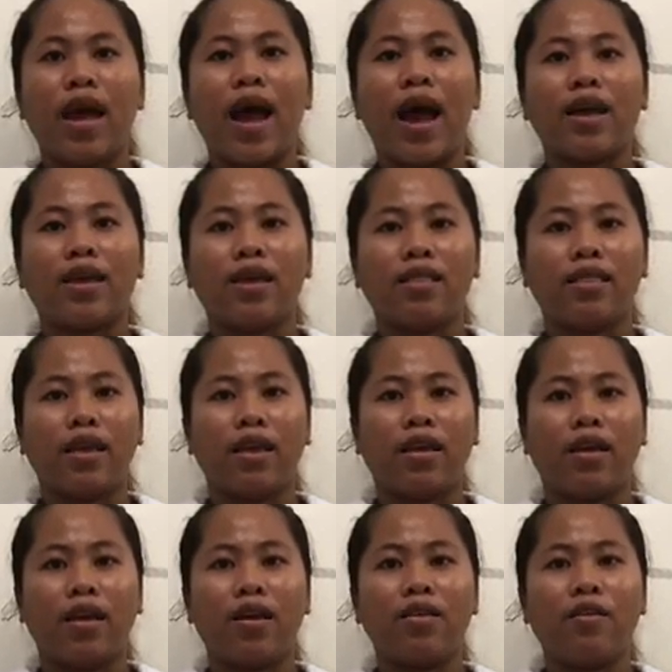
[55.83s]
I can take
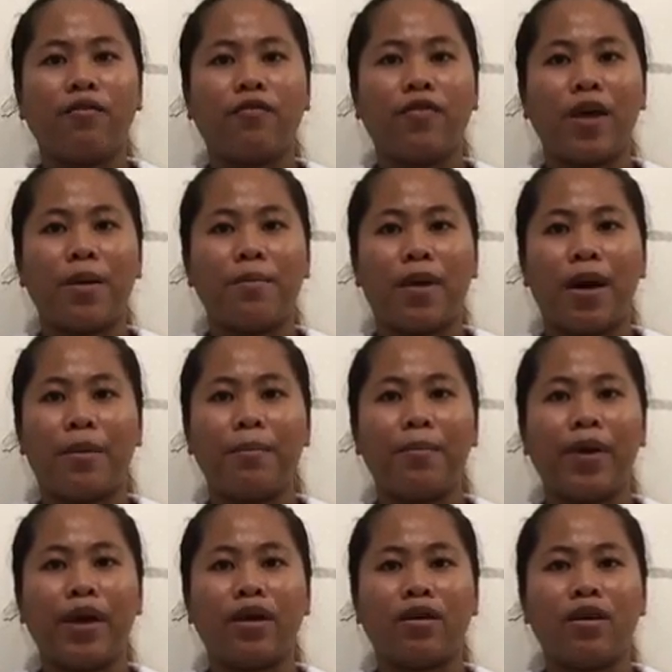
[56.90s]
care of them, mom,
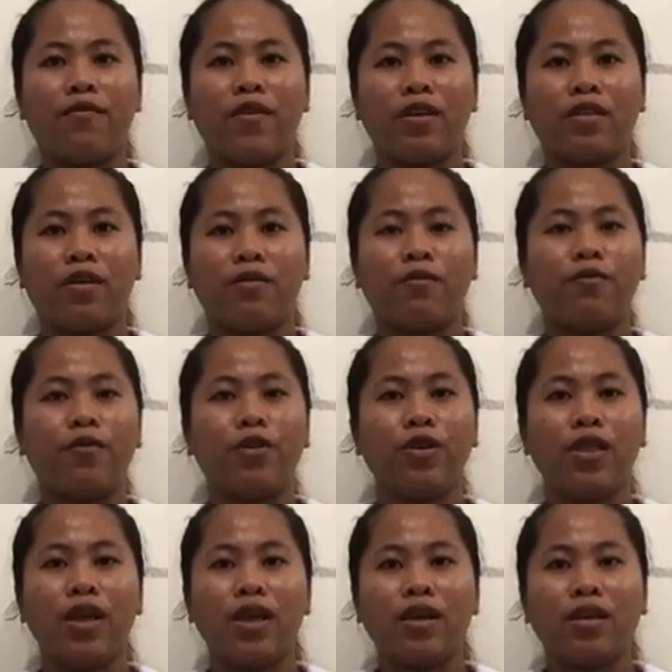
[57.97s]
by giving them food,
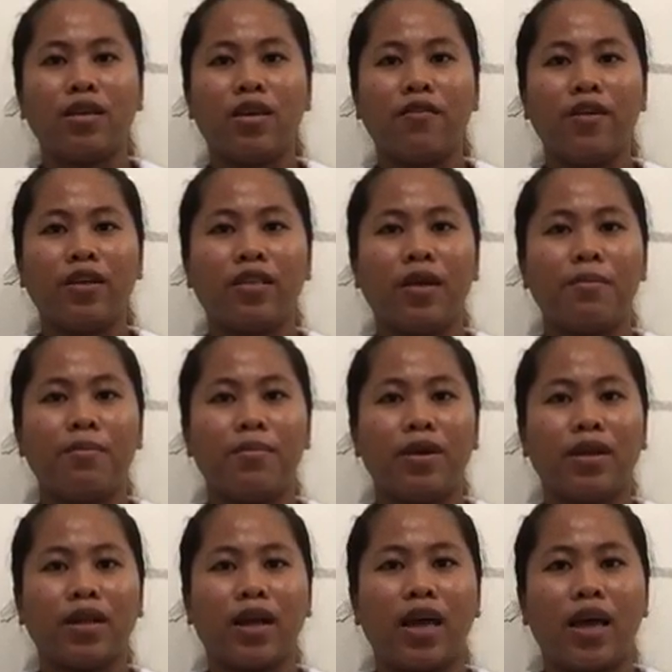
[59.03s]
giving them
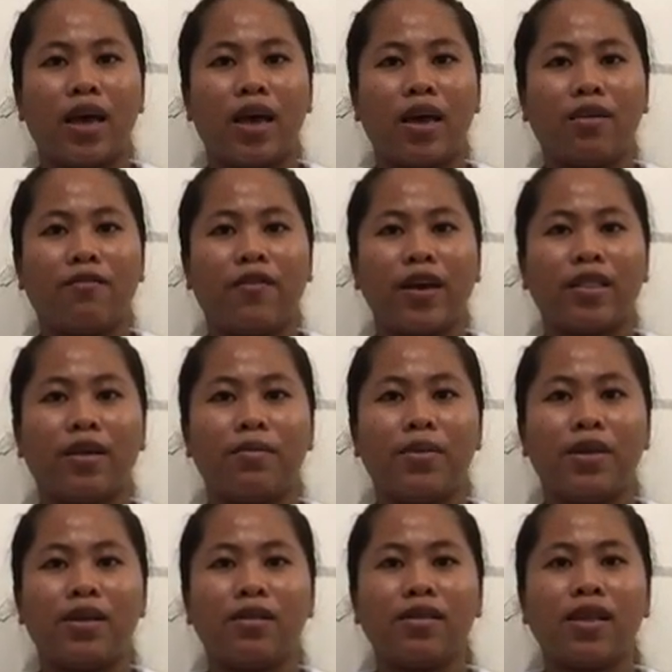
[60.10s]
milk and
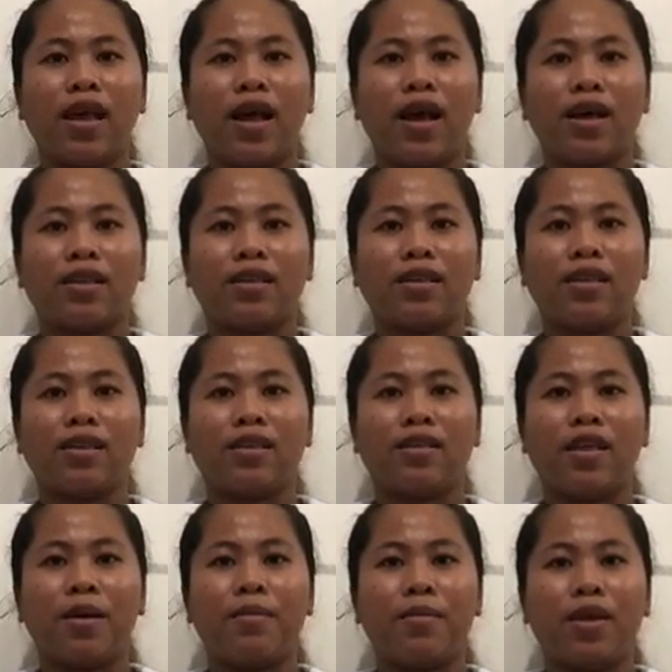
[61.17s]
vitamins, assist
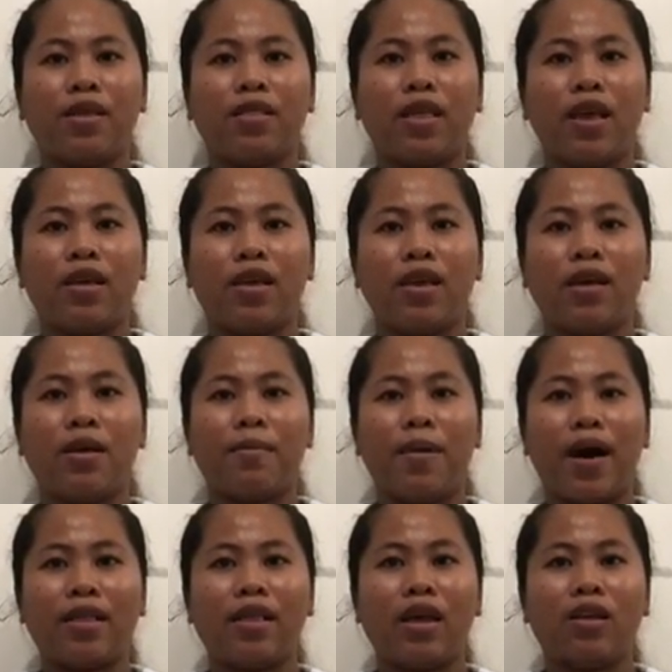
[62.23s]
them in taking a
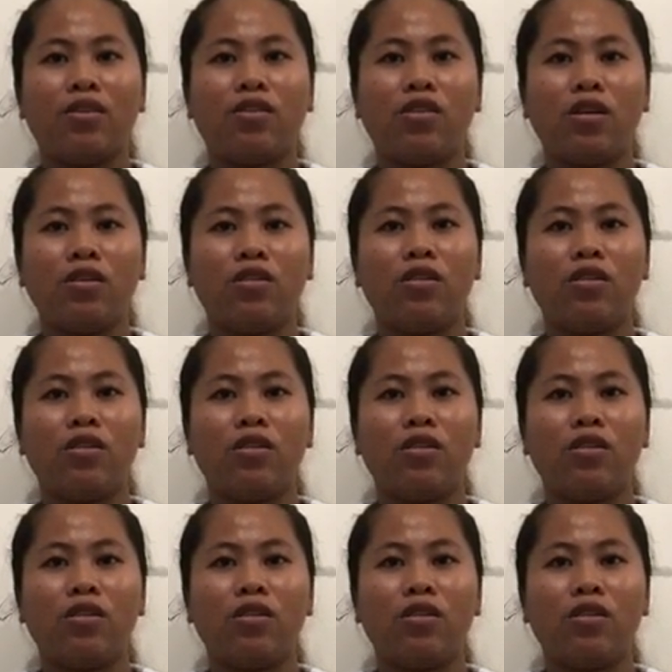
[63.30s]
bath, change